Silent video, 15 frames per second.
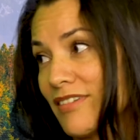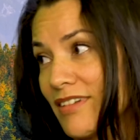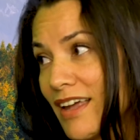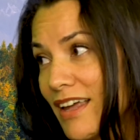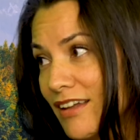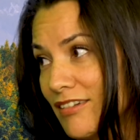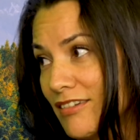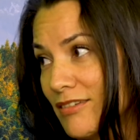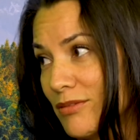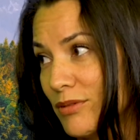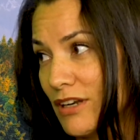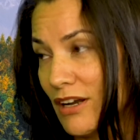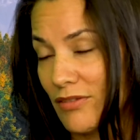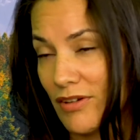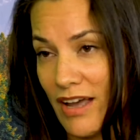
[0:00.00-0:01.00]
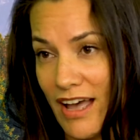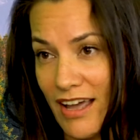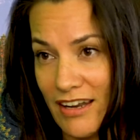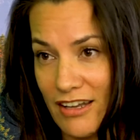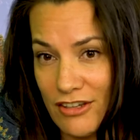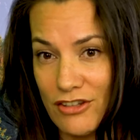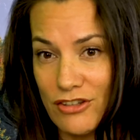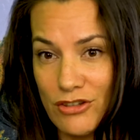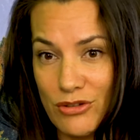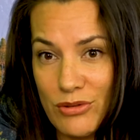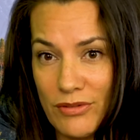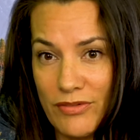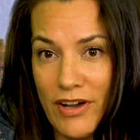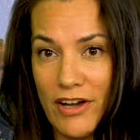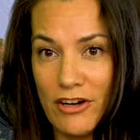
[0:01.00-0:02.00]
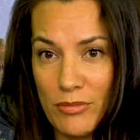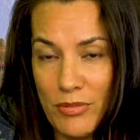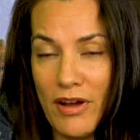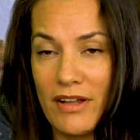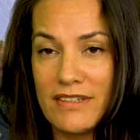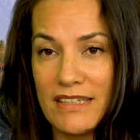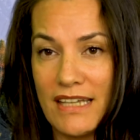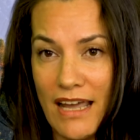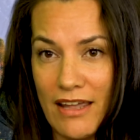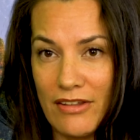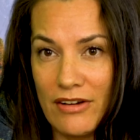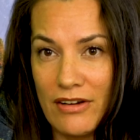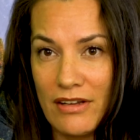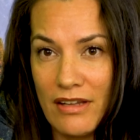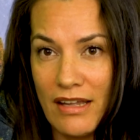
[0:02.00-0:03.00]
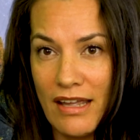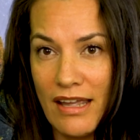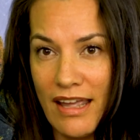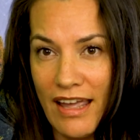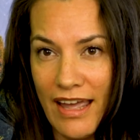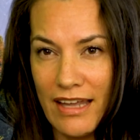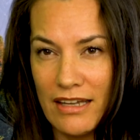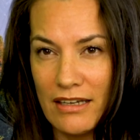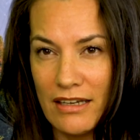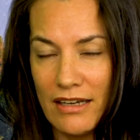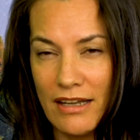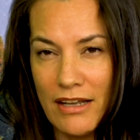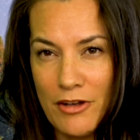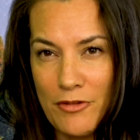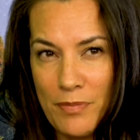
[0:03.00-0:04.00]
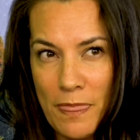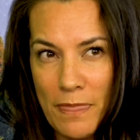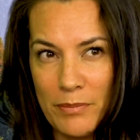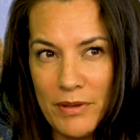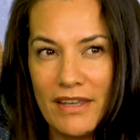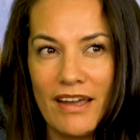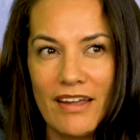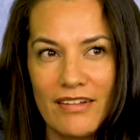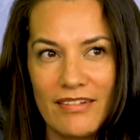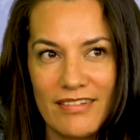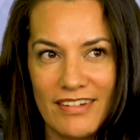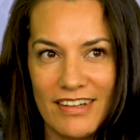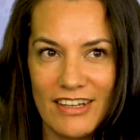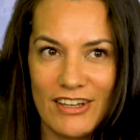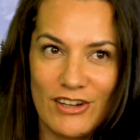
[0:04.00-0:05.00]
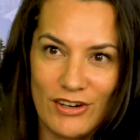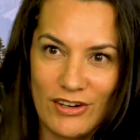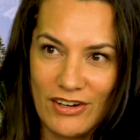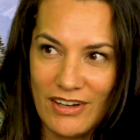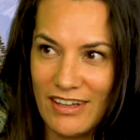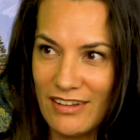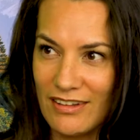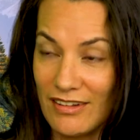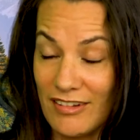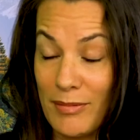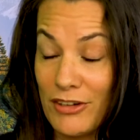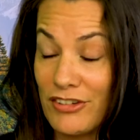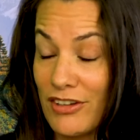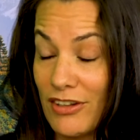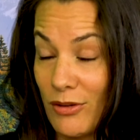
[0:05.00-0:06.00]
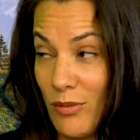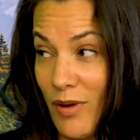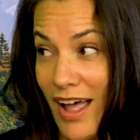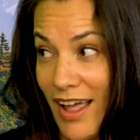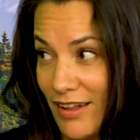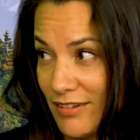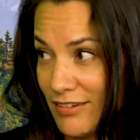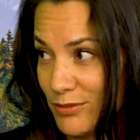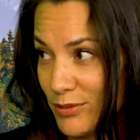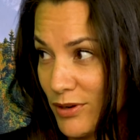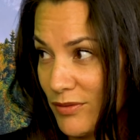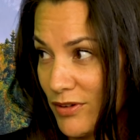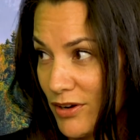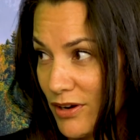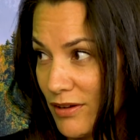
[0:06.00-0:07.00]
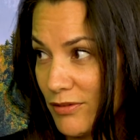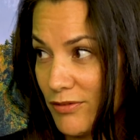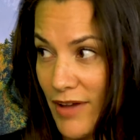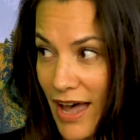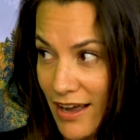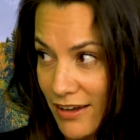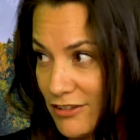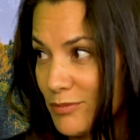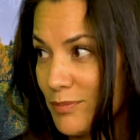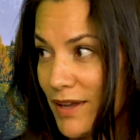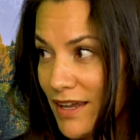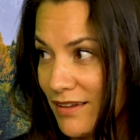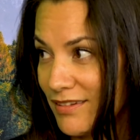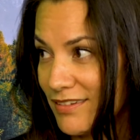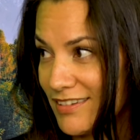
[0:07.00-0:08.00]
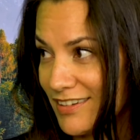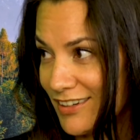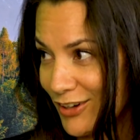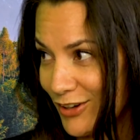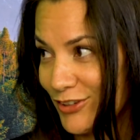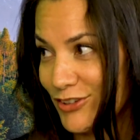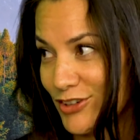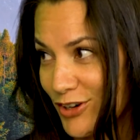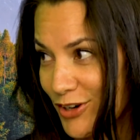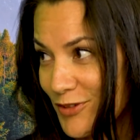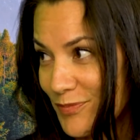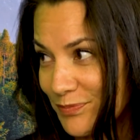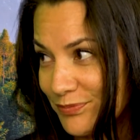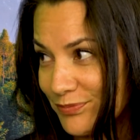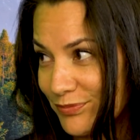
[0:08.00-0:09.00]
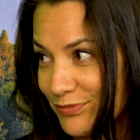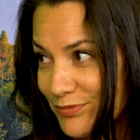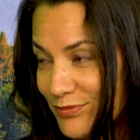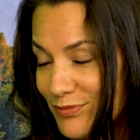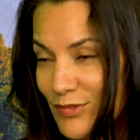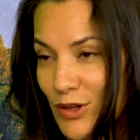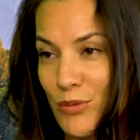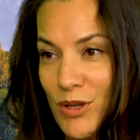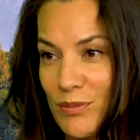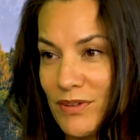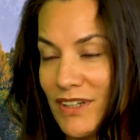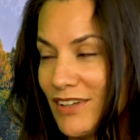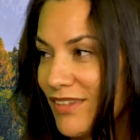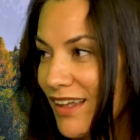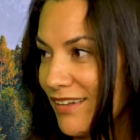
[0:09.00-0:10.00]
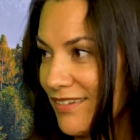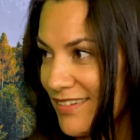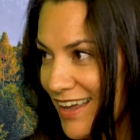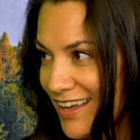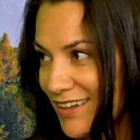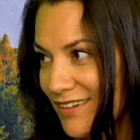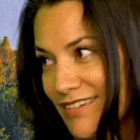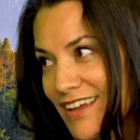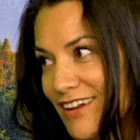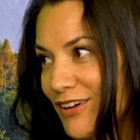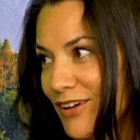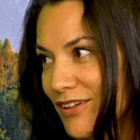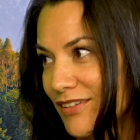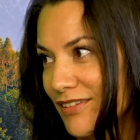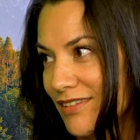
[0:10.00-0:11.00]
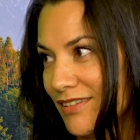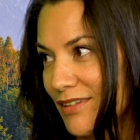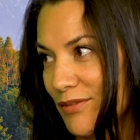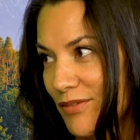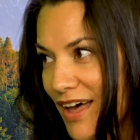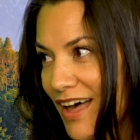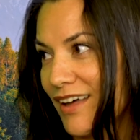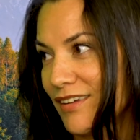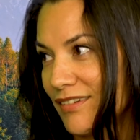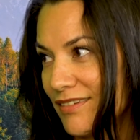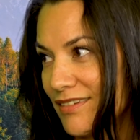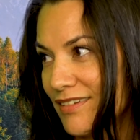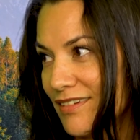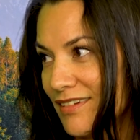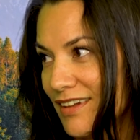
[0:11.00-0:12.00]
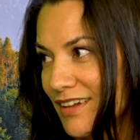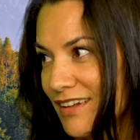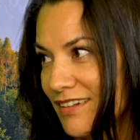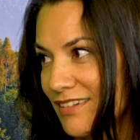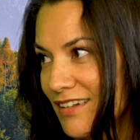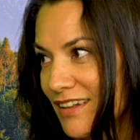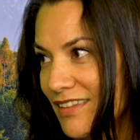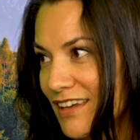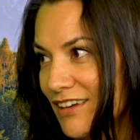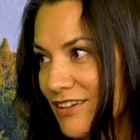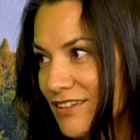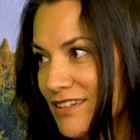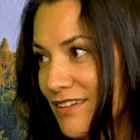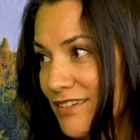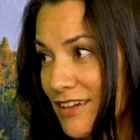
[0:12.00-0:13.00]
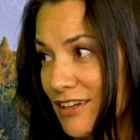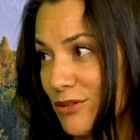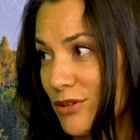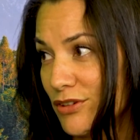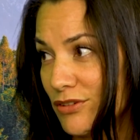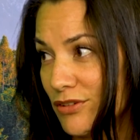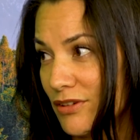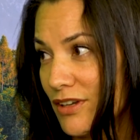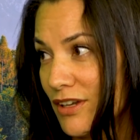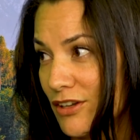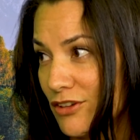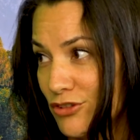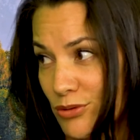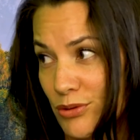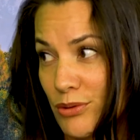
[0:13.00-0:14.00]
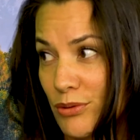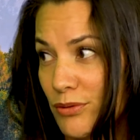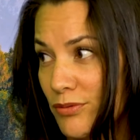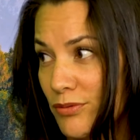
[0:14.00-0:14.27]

science. We never right. had it unified or brought together. And because here, in, especially in the West, we're a very fact based culture, mm-hmm. we believe that science had all the facts, that they could distinguish truth